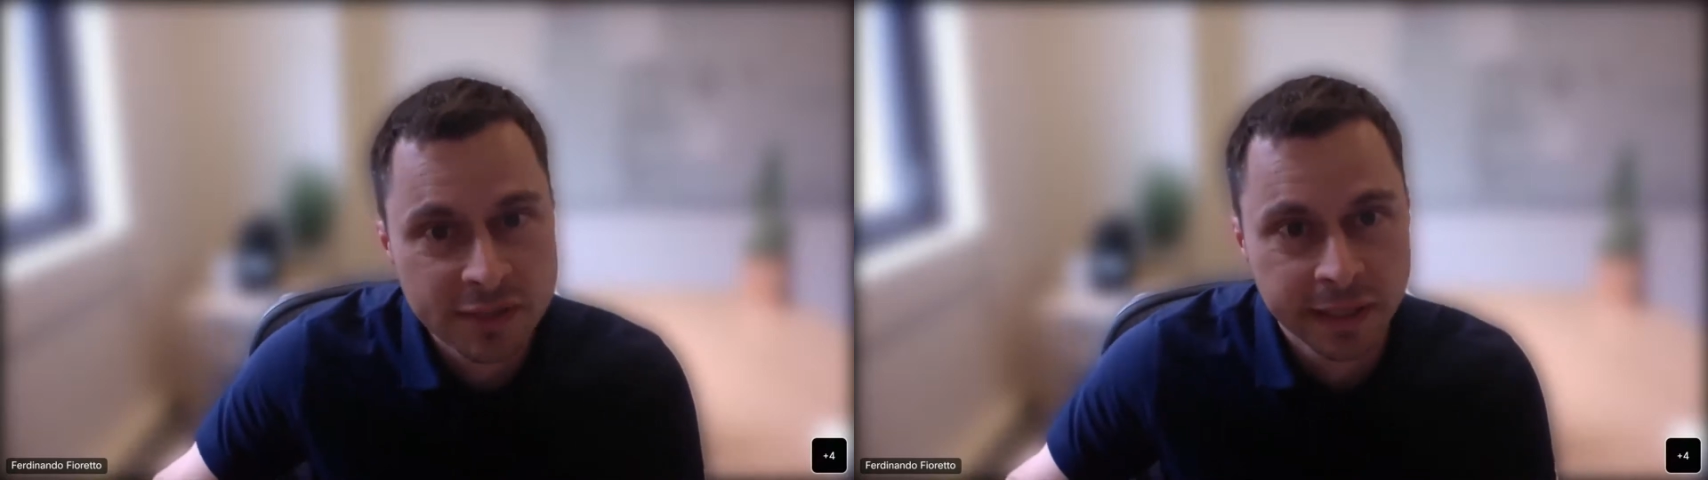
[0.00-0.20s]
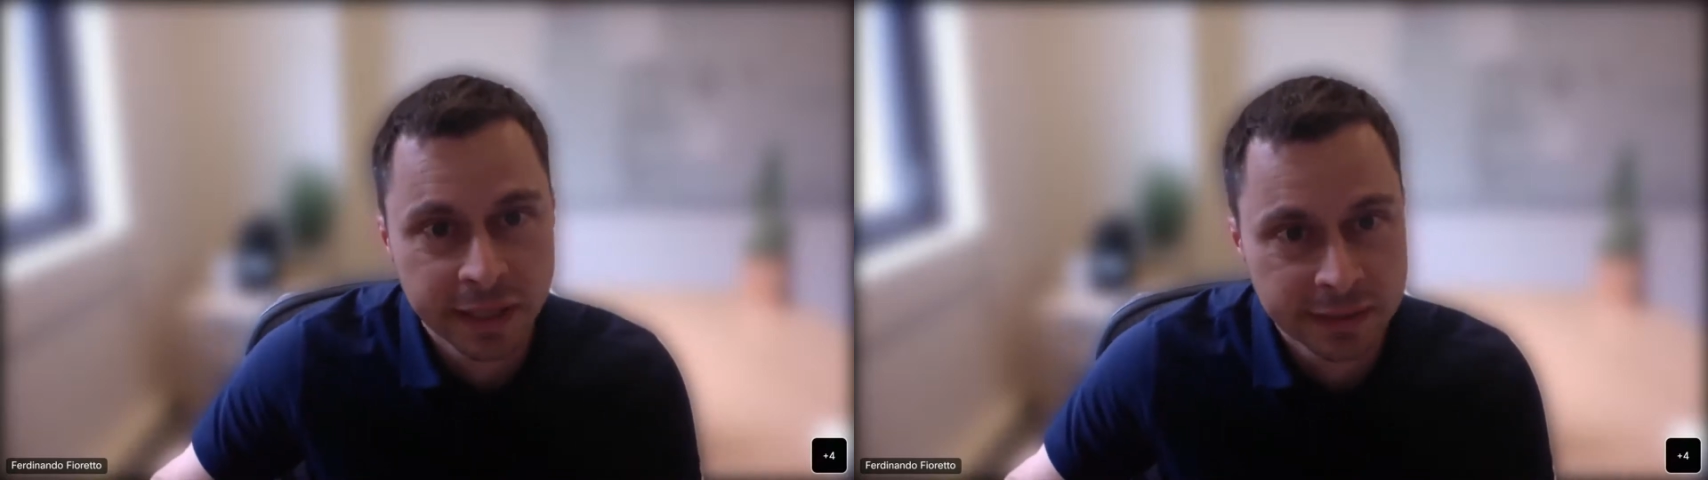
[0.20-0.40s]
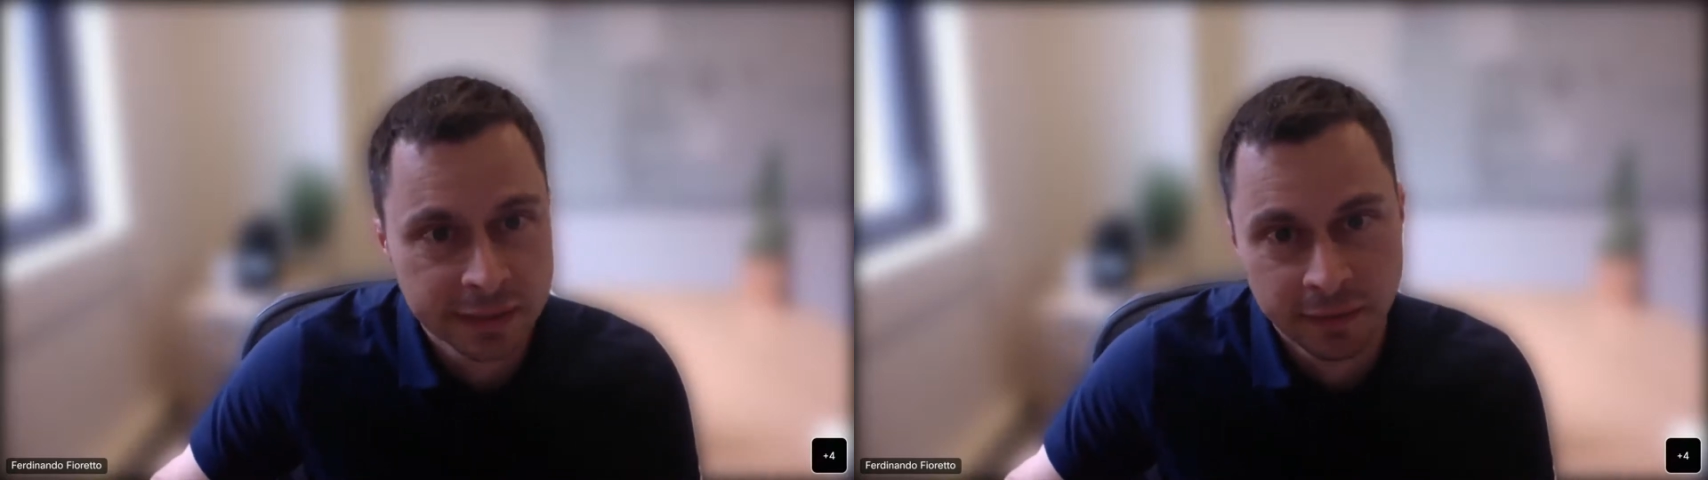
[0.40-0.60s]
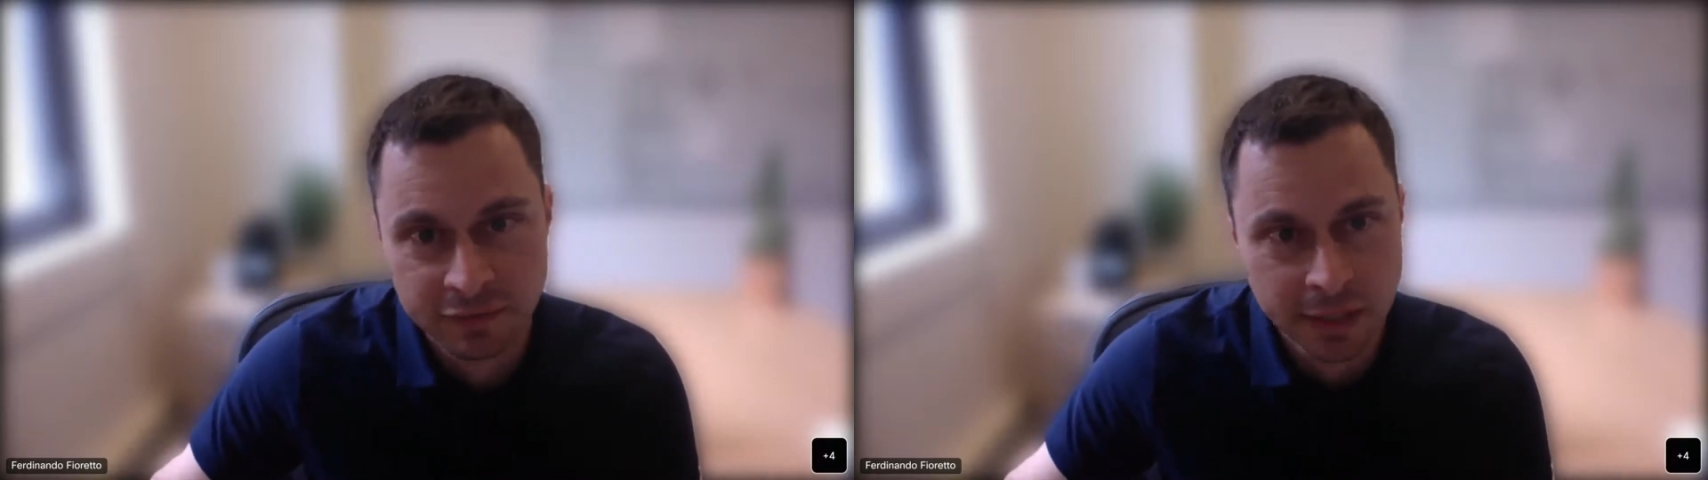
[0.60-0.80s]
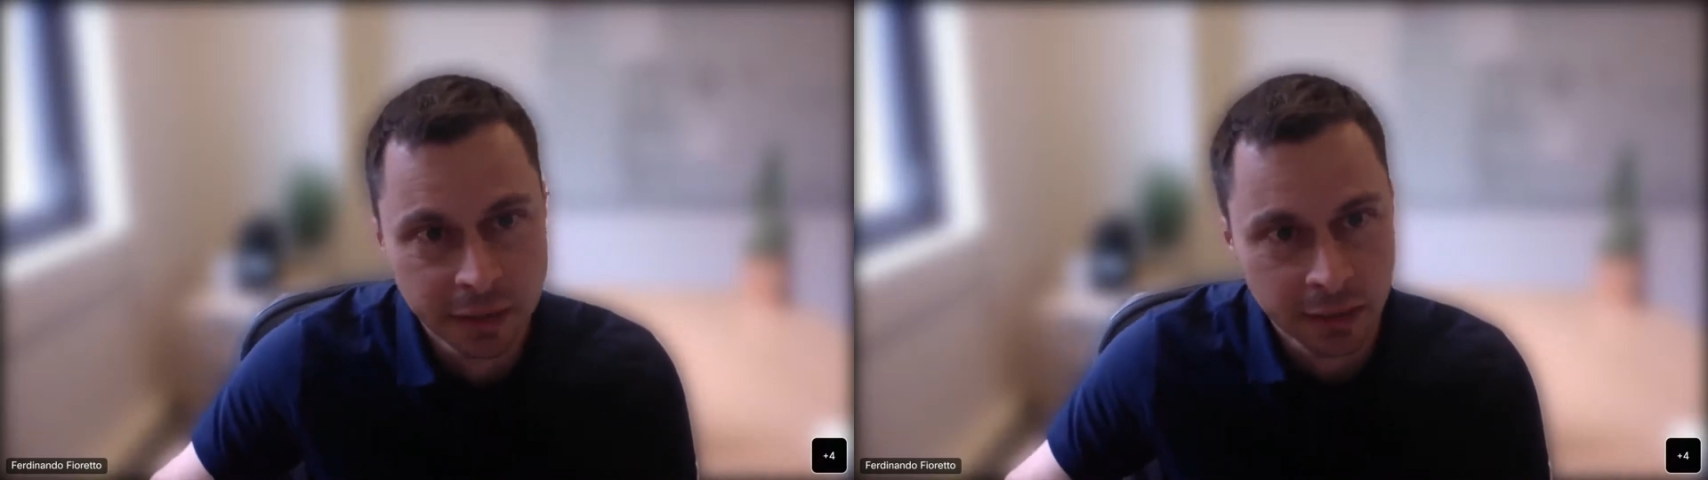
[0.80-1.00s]
that have
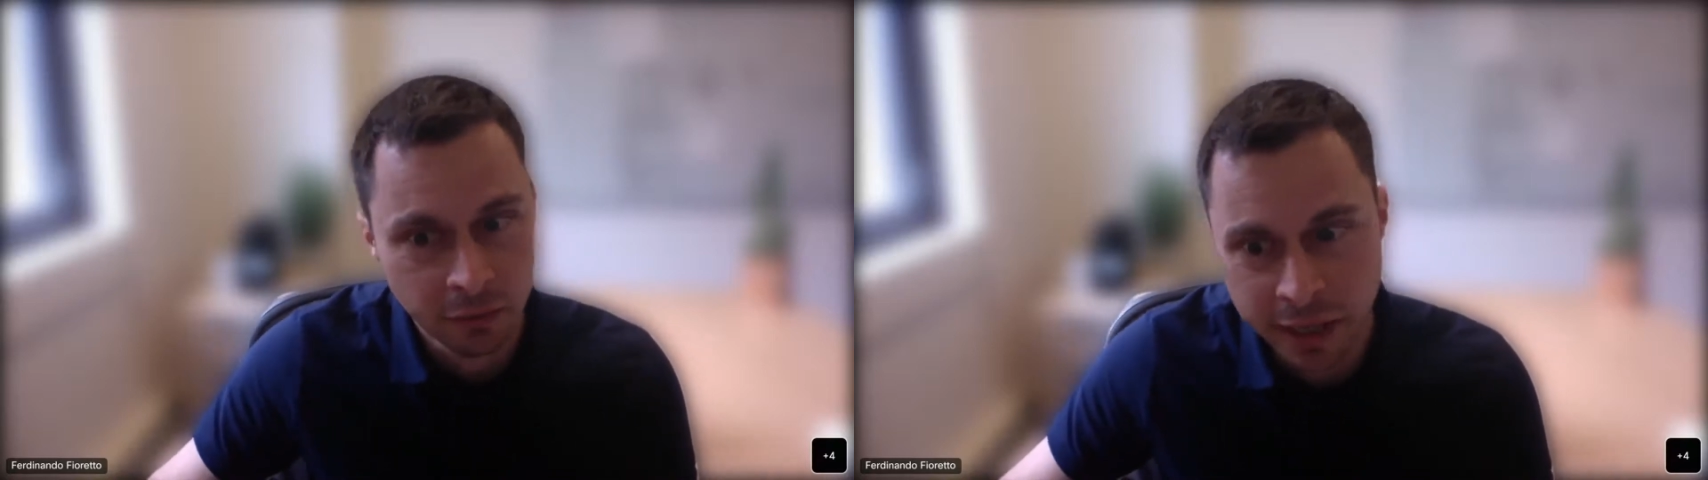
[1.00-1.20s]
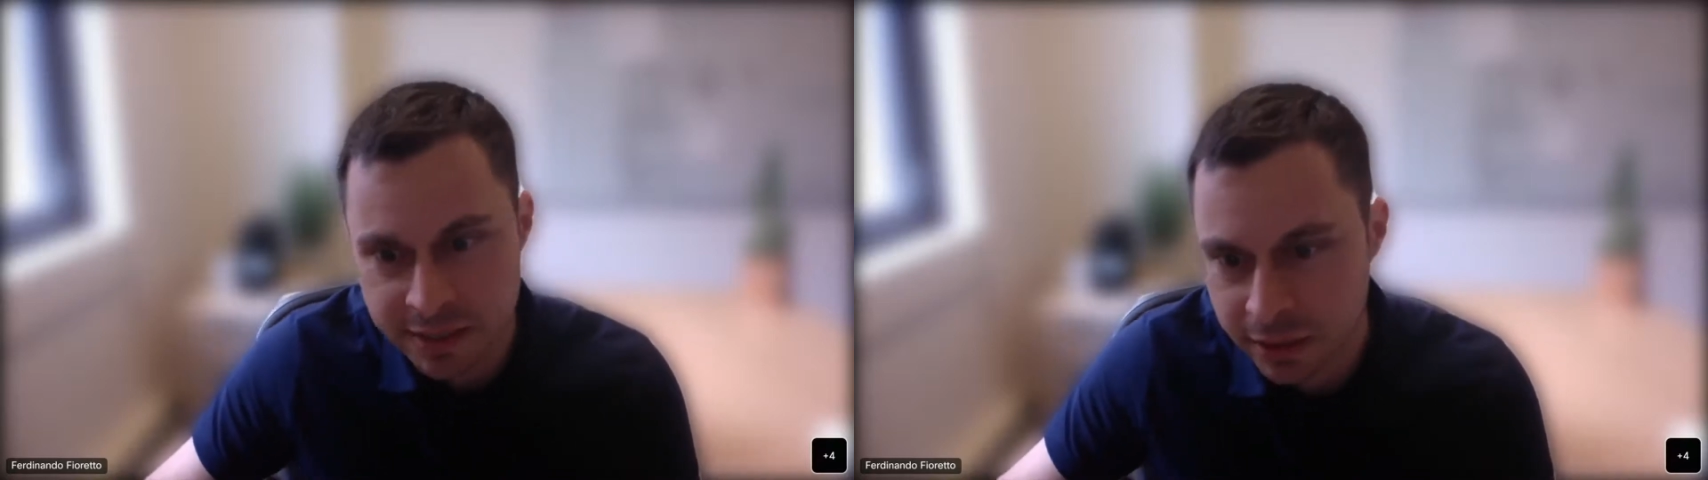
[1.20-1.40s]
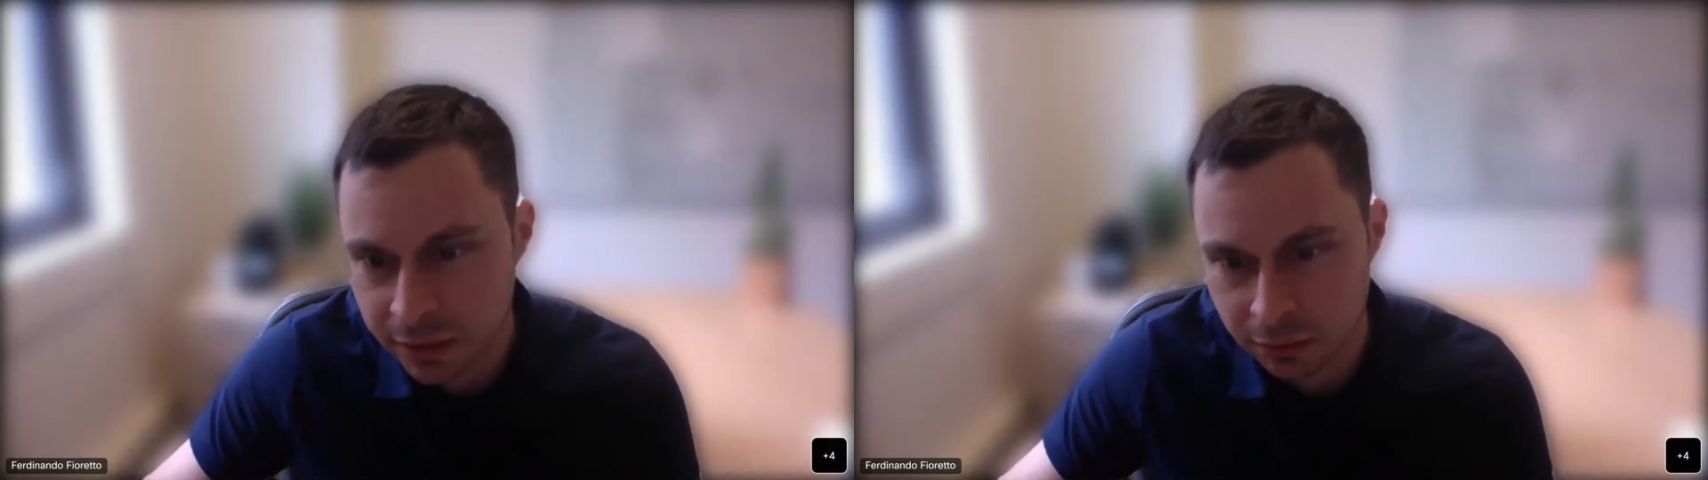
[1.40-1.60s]
started arising.